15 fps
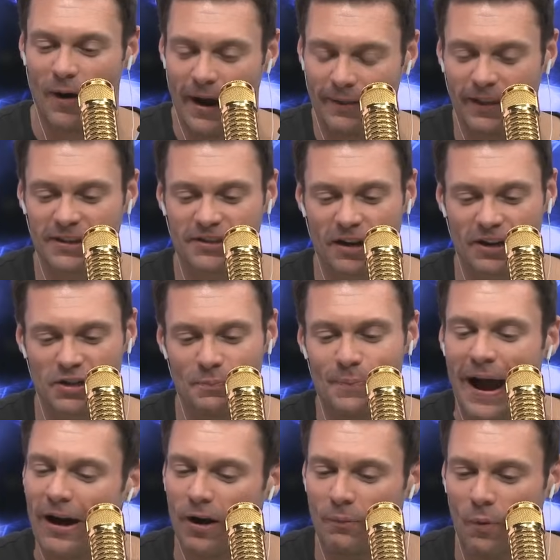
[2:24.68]
All right, let's talk some
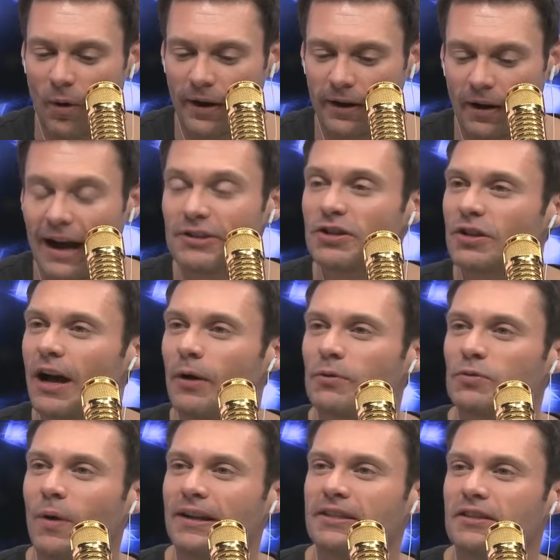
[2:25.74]
Paramore here. I just okay. I
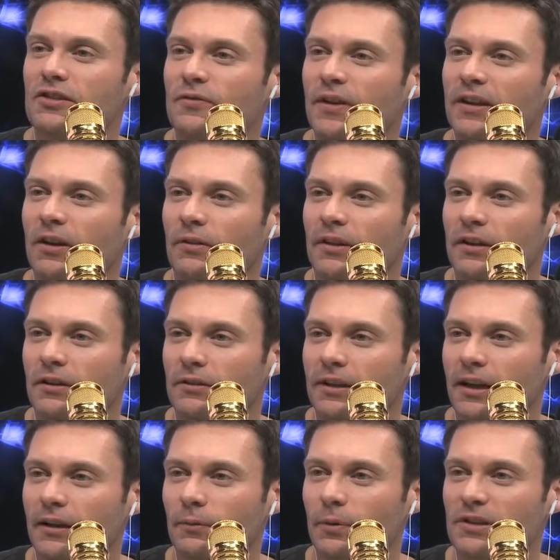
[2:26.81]
was watching this video that you
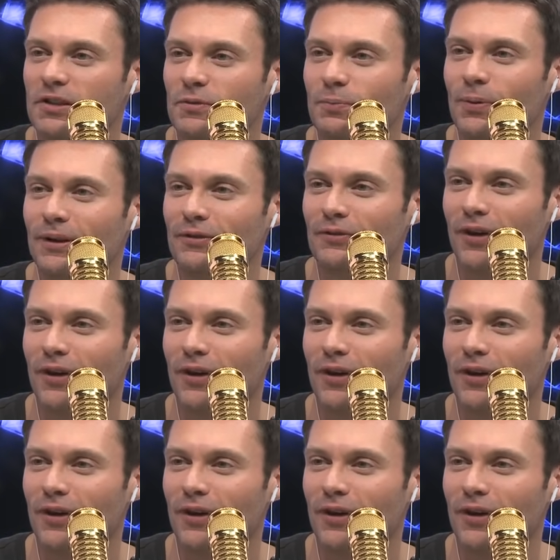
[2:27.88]
did, which is pretty